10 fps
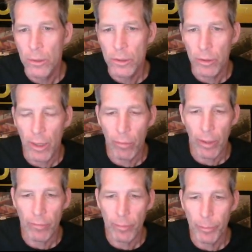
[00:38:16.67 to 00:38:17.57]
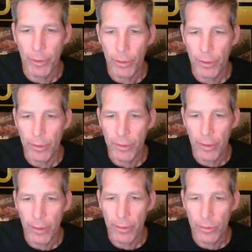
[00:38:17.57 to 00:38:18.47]
So that would have to be underneath
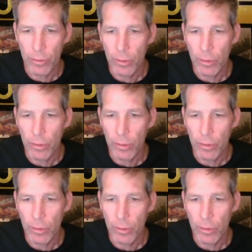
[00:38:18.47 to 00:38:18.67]
that. So